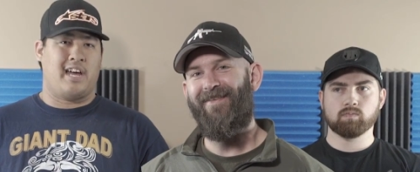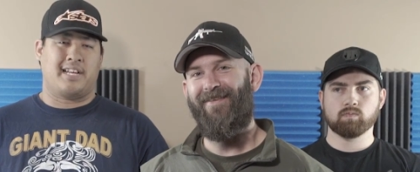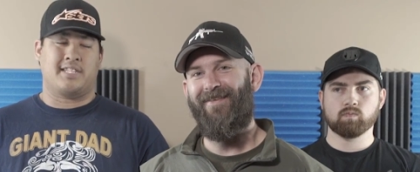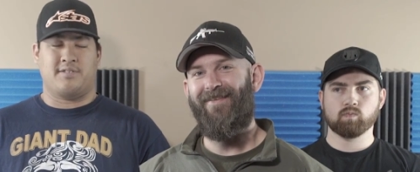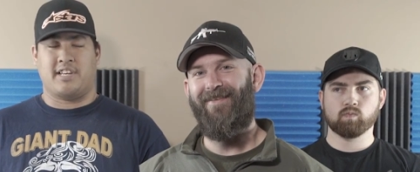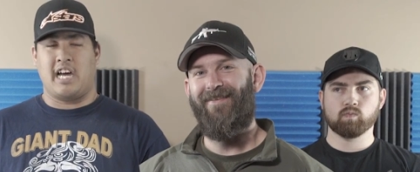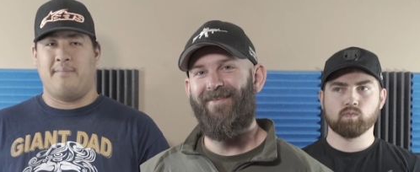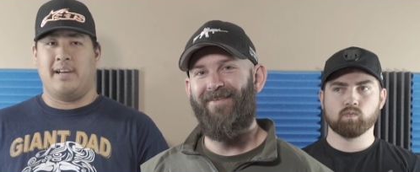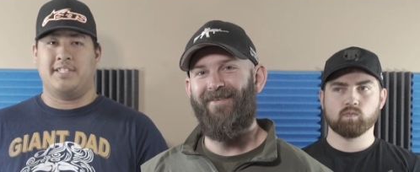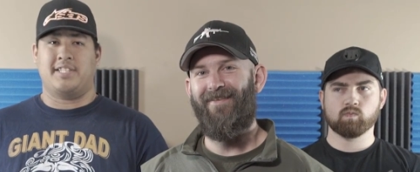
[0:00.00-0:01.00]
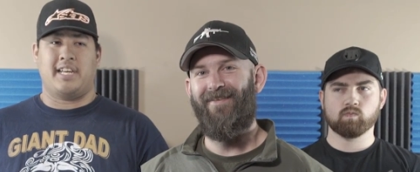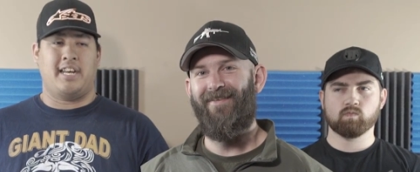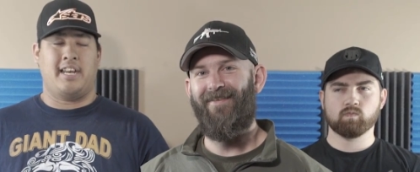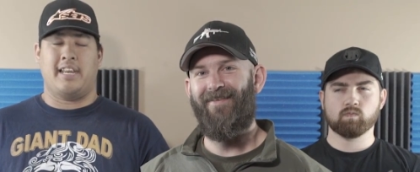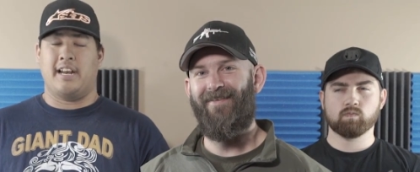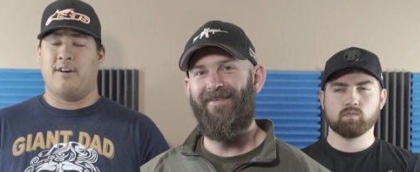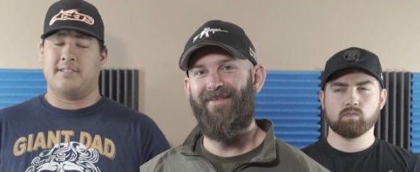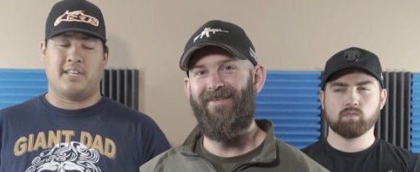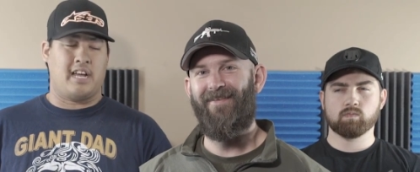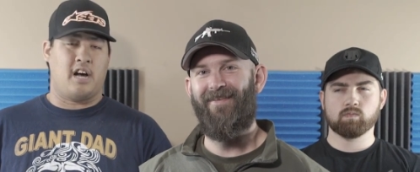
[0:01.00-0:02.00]
Speaker 1: likes, those comments, and you
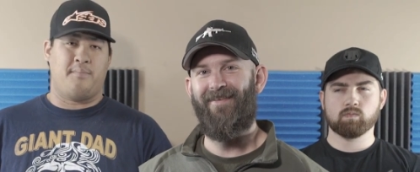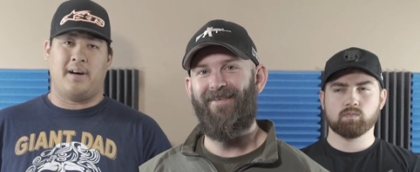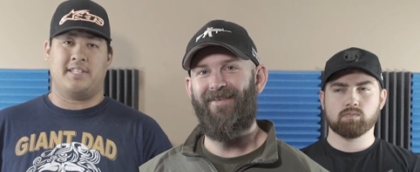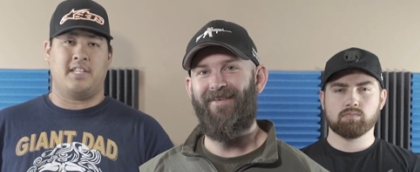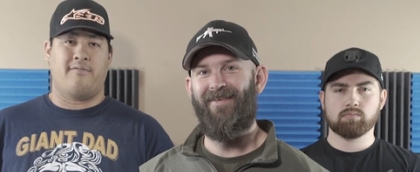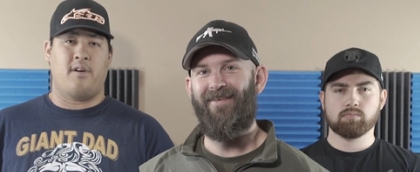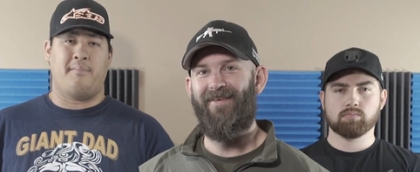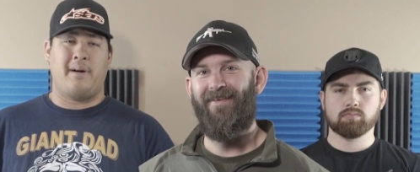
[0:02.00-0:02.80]
know it's going to help us deliver